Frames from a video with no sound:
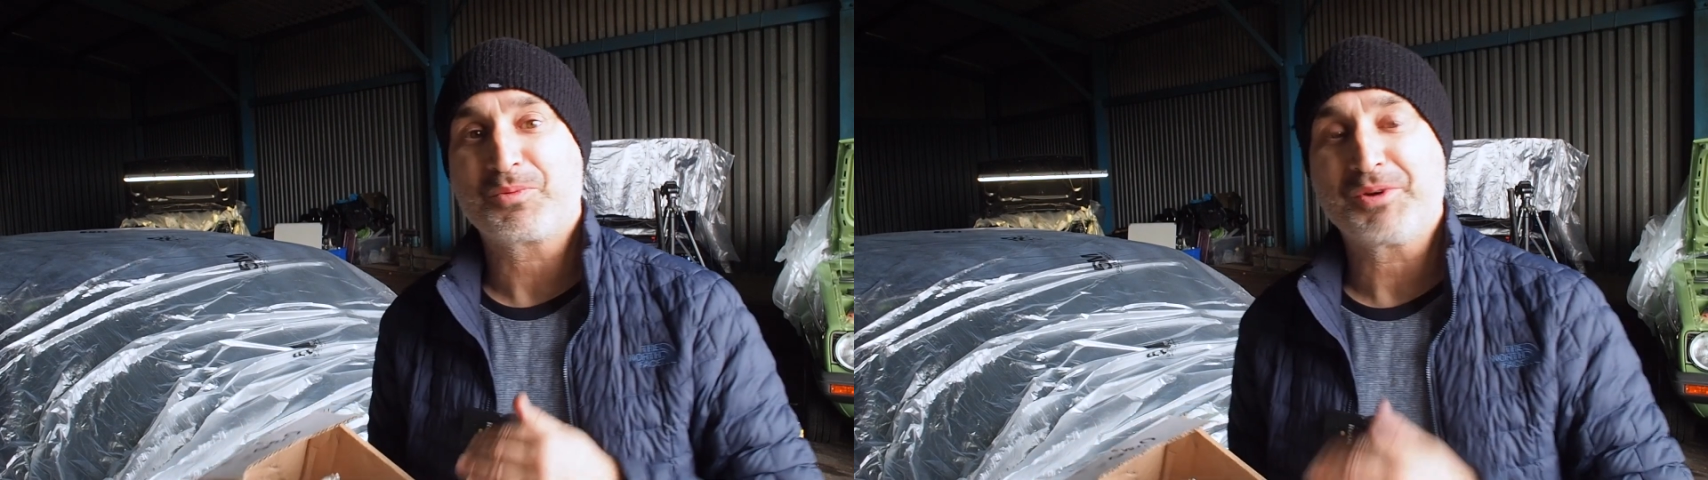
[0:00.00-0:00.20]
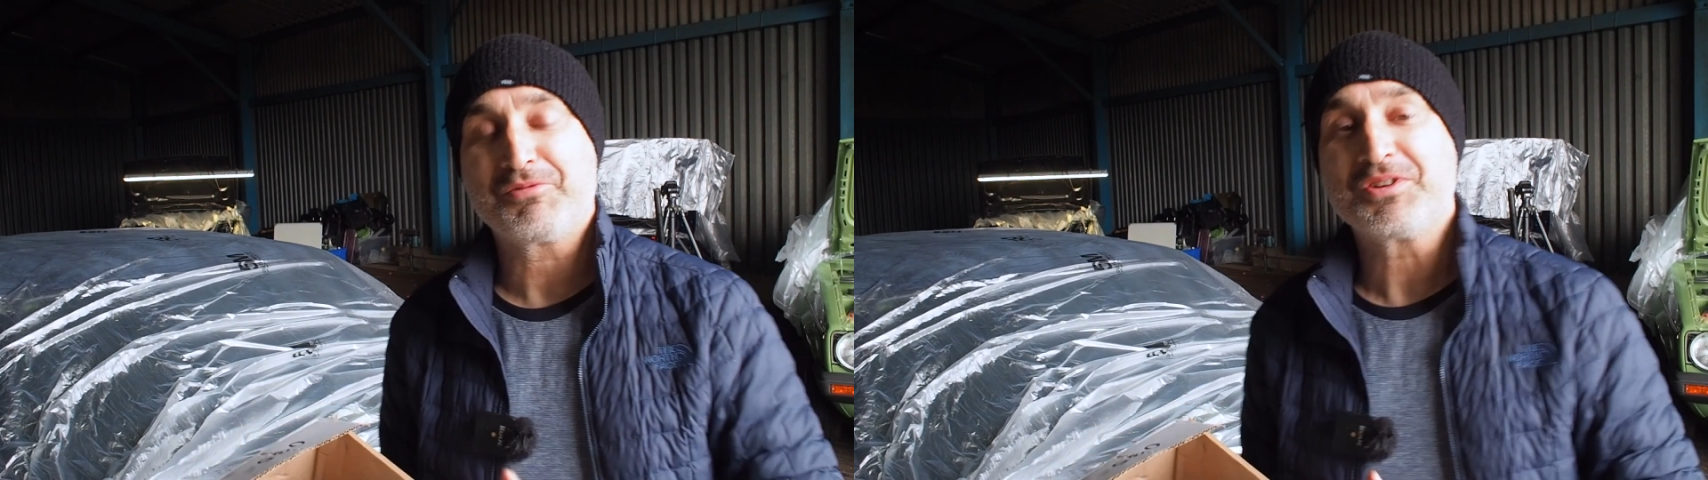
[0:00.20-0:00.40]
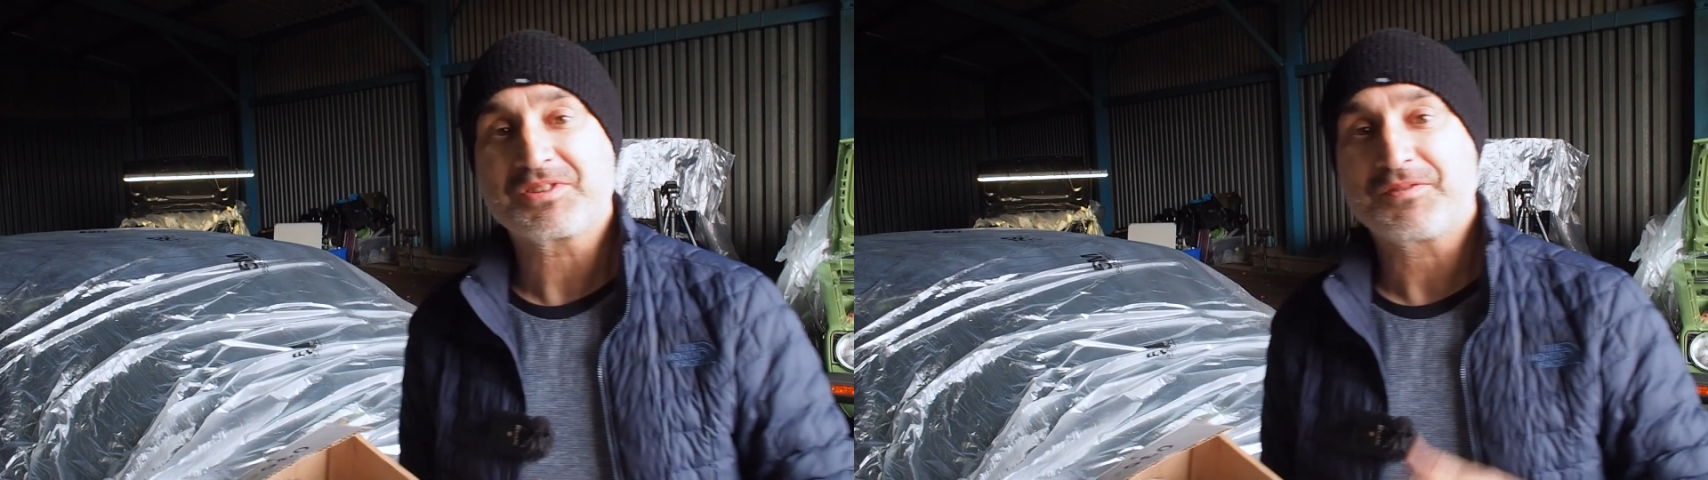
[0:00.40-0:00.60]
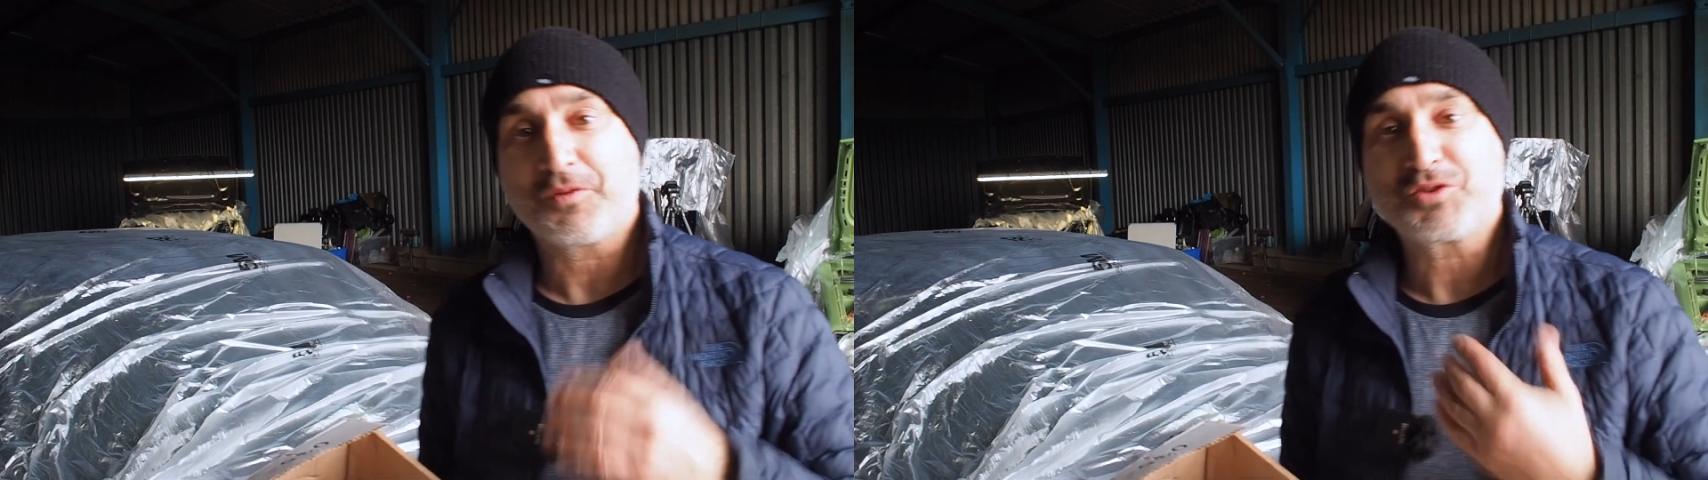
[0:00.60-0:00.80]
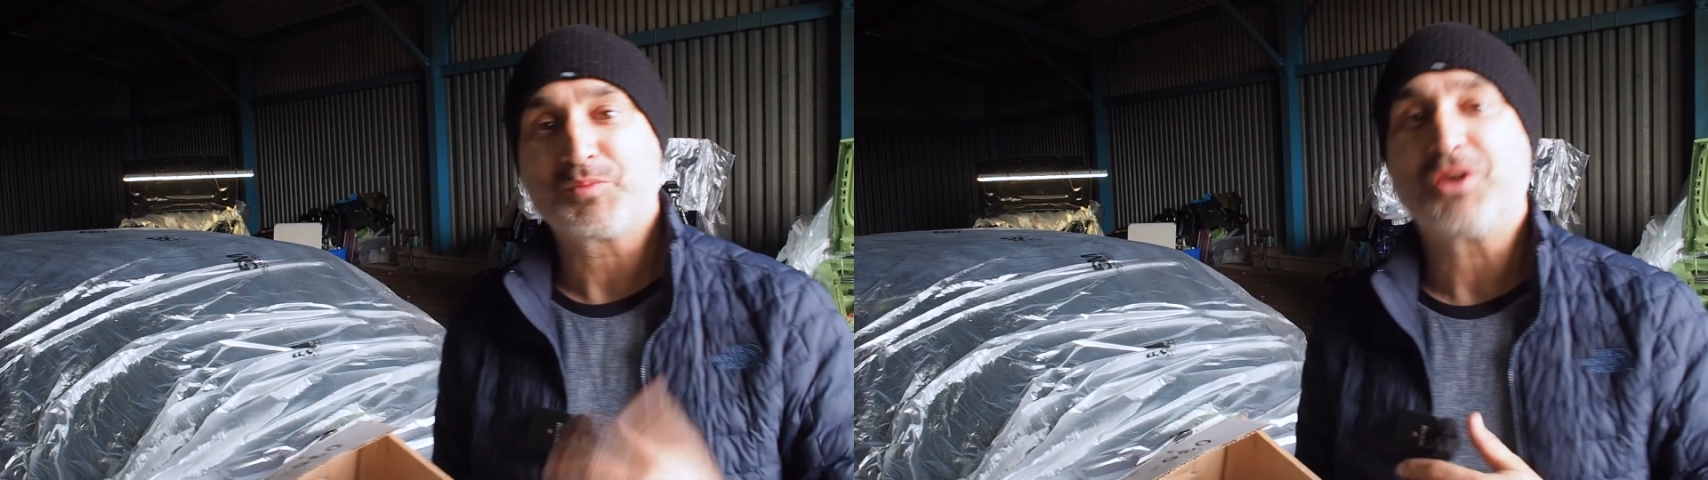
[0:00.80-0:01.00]
mirrors
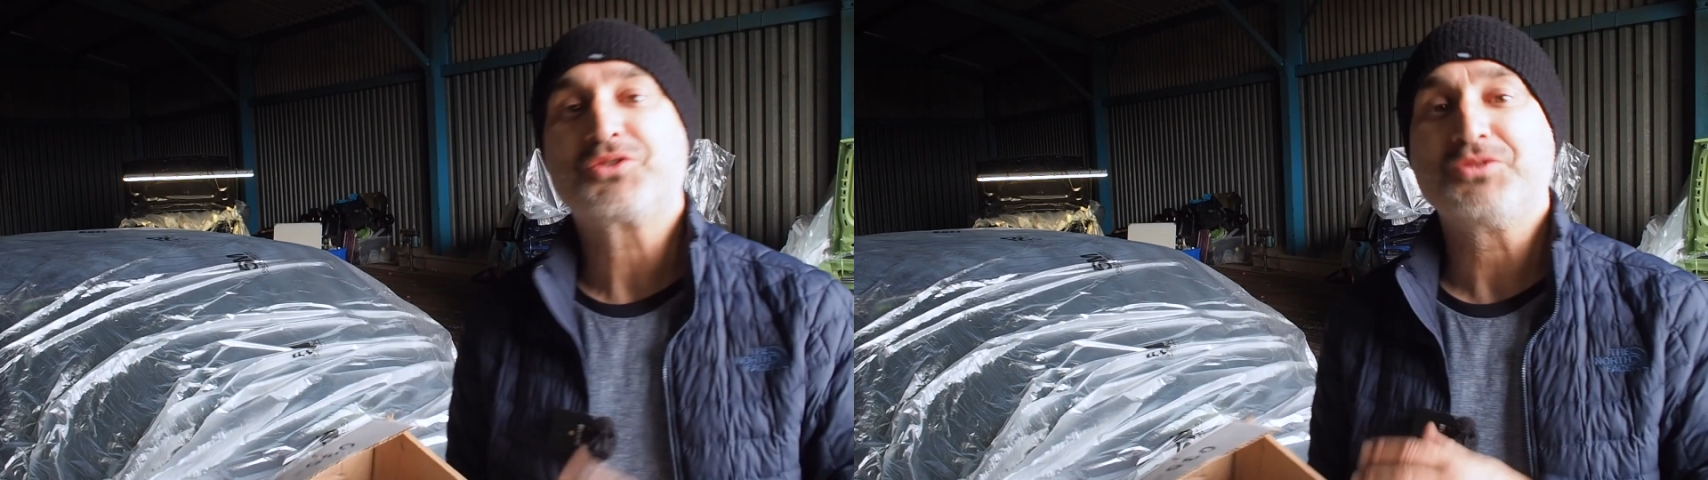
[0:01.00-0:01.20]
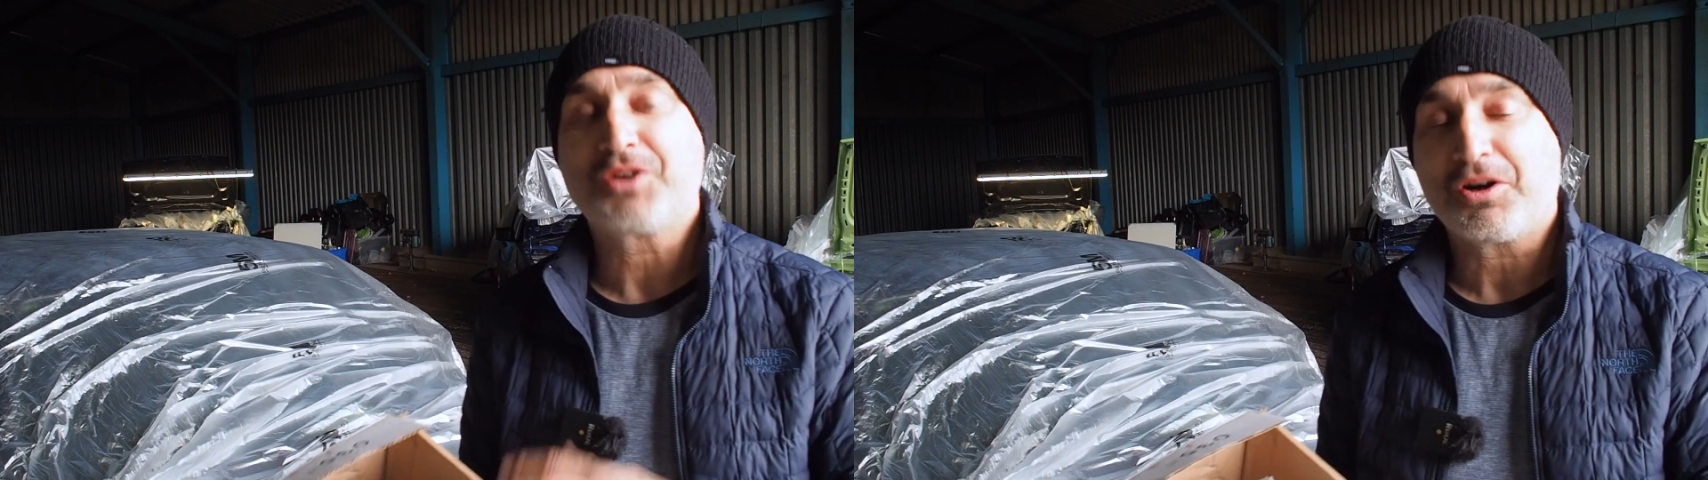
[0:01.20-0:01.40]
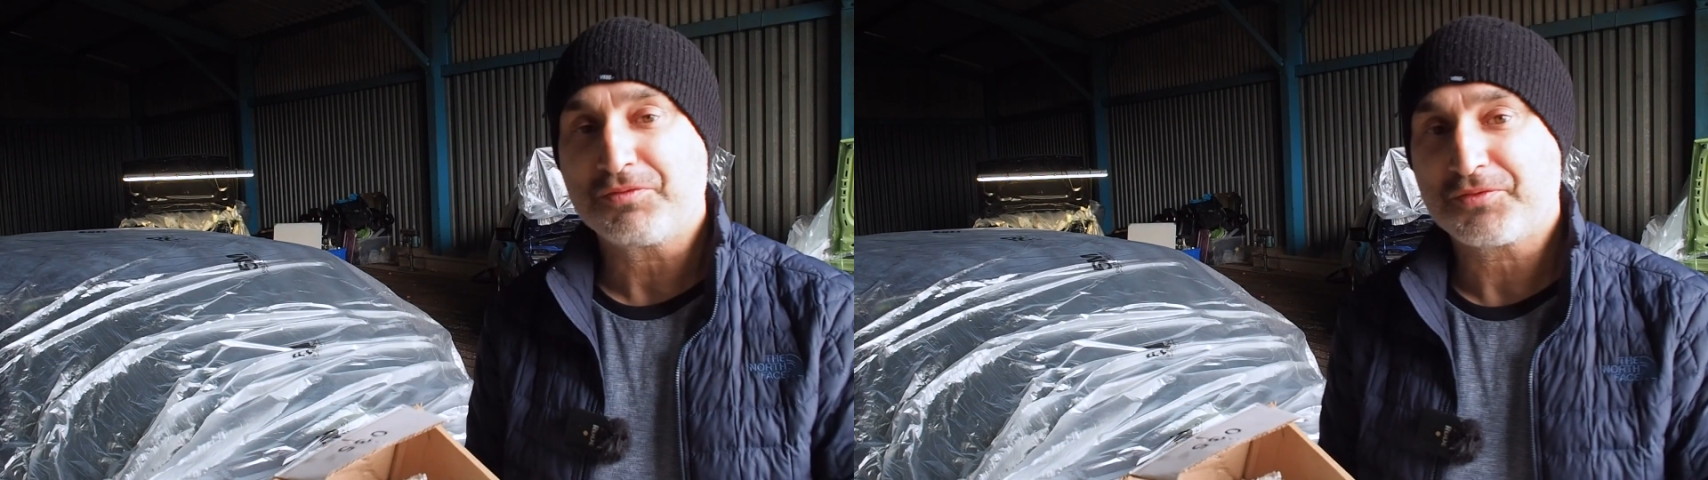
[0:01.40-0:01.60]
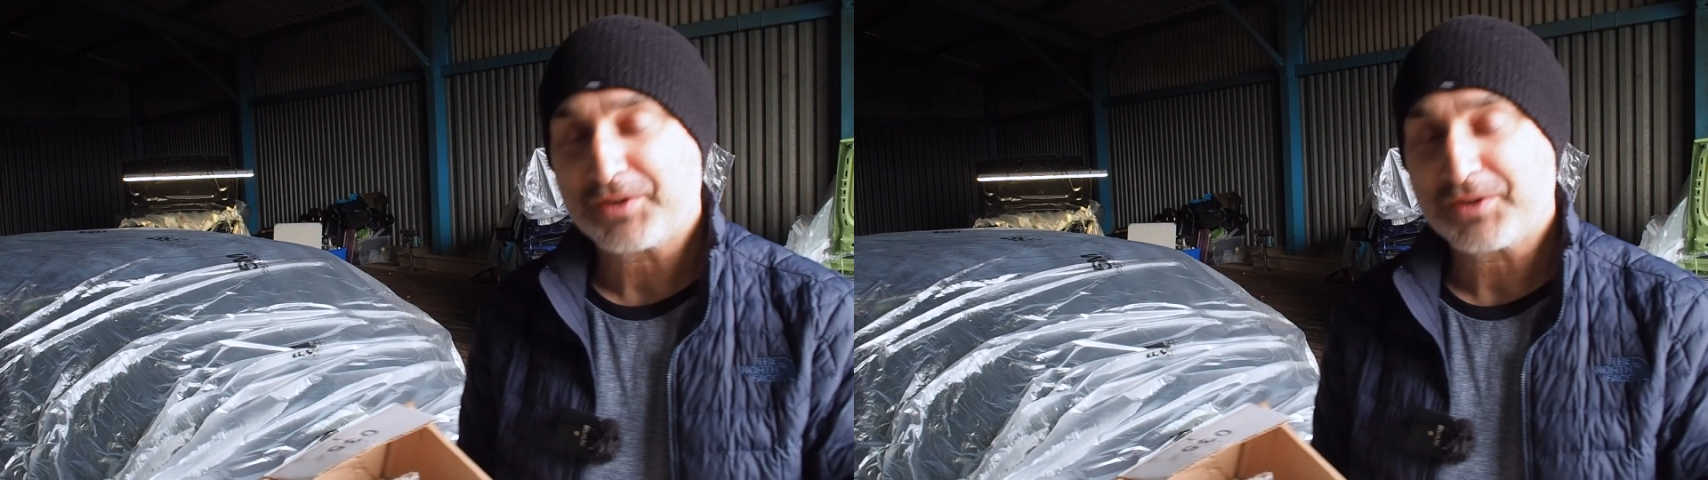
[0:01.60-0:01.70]
for his Mark II Golf.